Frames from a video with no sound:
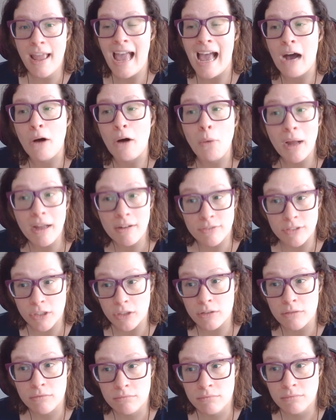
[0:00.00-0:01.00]

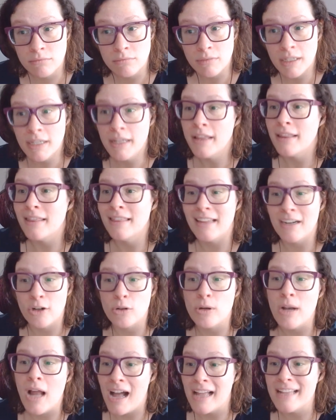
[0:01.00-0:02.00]
However,
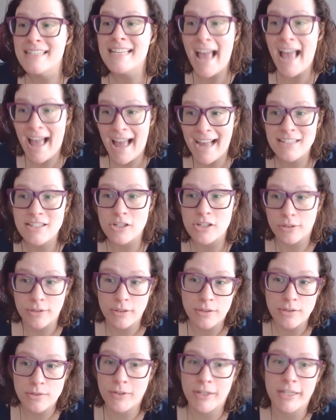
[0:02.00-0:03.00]
they're not taxed on
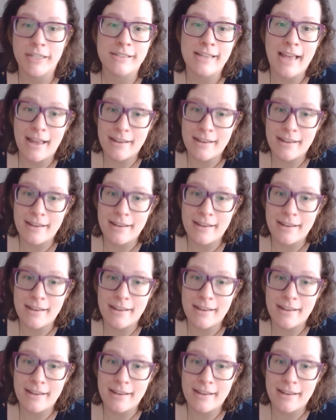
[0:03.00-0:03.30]
those funds